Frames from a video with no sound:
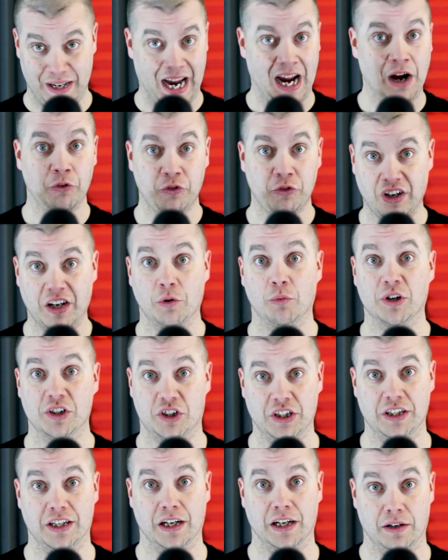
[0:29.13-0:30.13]
outside of
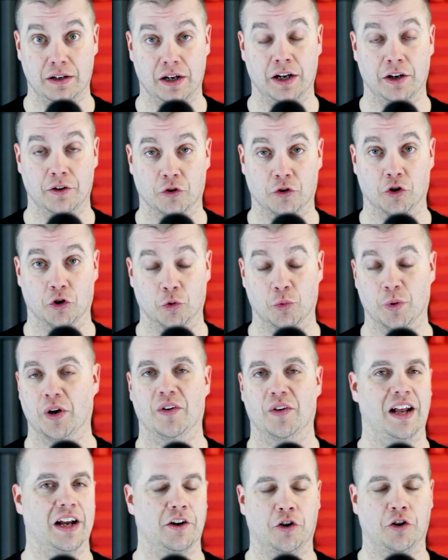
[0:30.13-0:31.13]
what she did in her
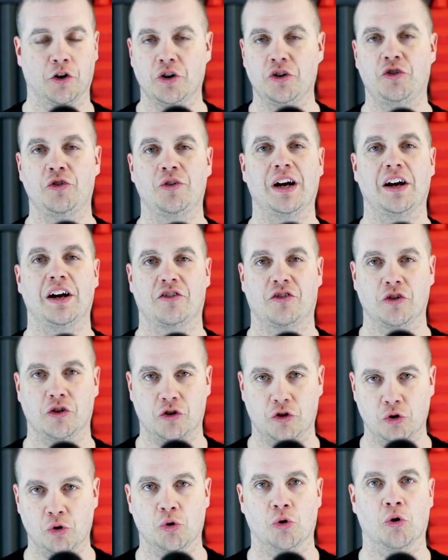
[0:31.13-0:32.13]
career, and I encourage you guys to
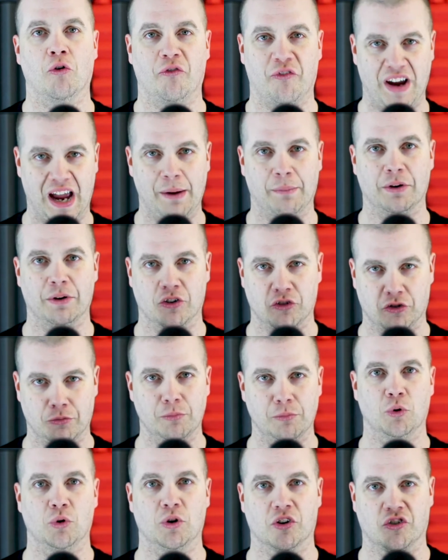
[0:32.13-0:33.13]
Google Fabulous
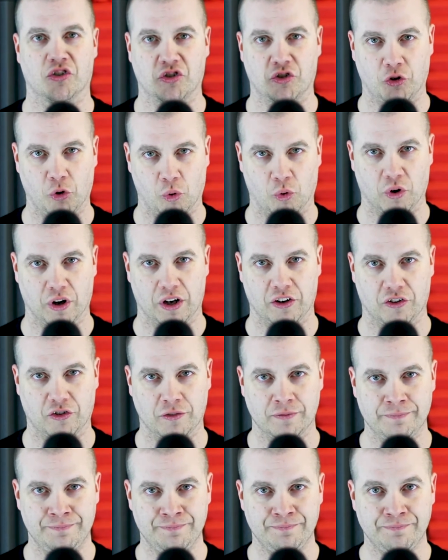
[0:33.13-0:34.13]
Moolah's
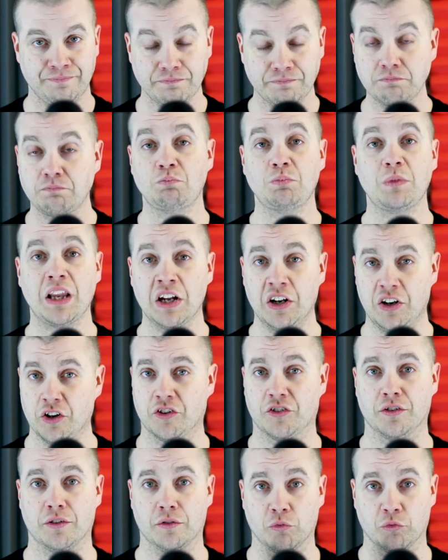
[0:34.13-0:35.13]
stories,
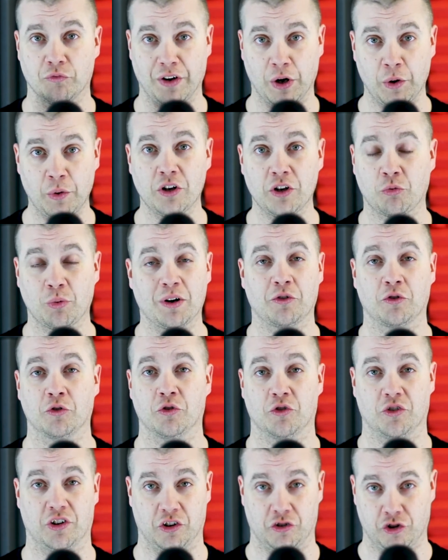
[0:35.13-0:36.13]
because various
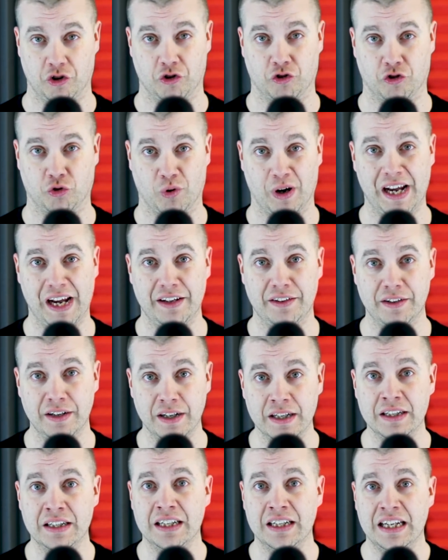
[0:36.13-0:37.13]
wrestlers that she trained
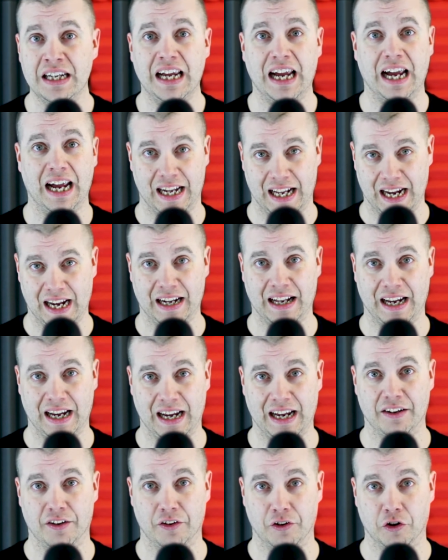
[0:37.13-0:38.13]
and had a
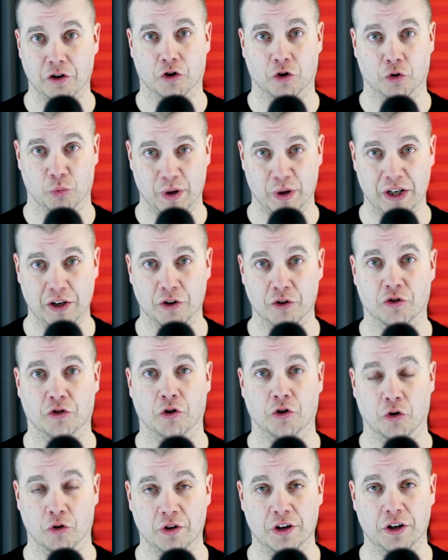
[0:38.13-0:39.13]
hand in their careers
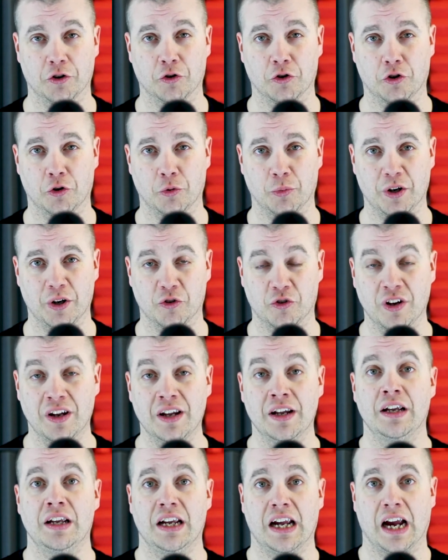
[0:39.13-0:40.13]
or earlier careers
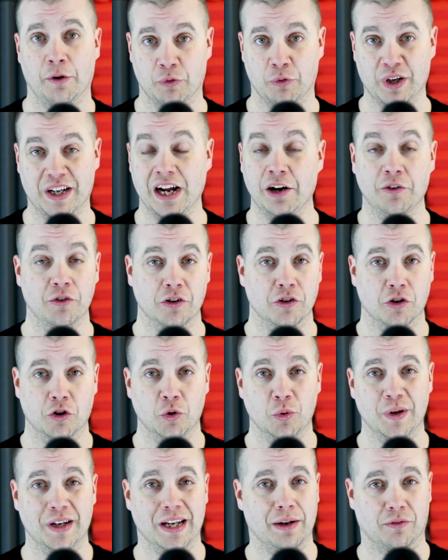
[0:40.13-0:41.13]
have recounted,
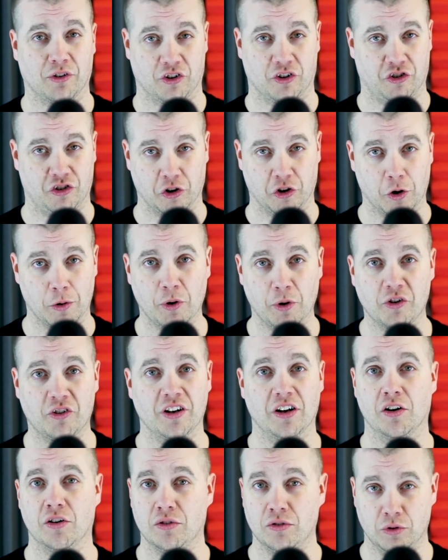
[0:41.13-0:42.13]
including names like Sherri
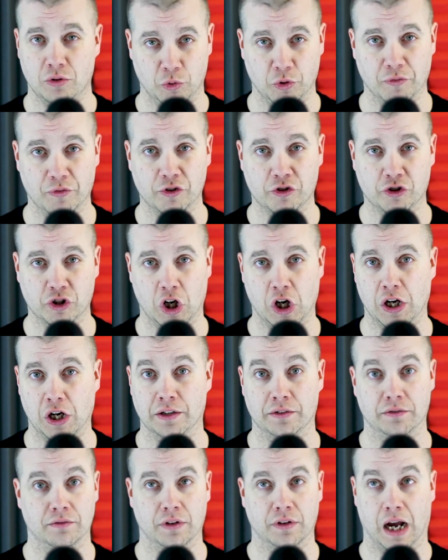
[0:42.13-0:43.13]
Martel, Luna
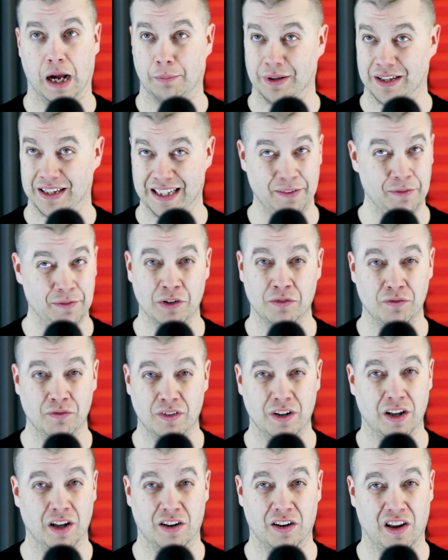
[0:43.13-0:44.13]
Vachon, I believe in
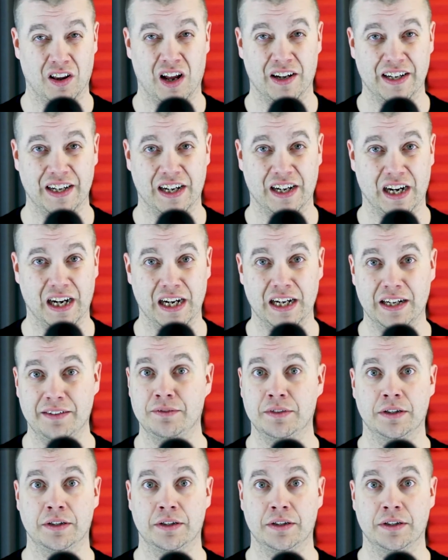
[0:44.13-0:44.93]
Leilani Kai.